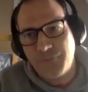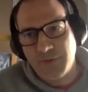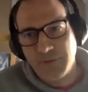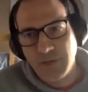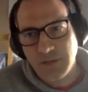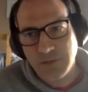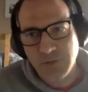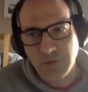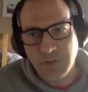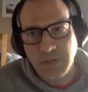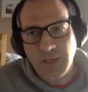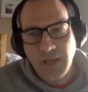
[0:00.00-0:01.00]
And
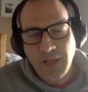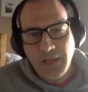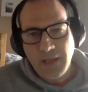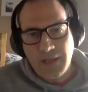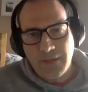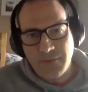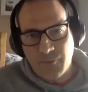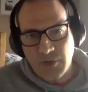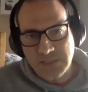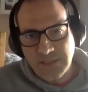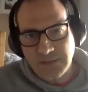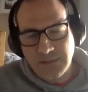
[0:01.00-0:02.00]
actually, and the
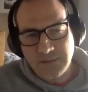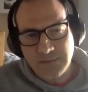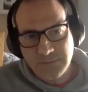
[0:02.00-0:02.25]
bracelet,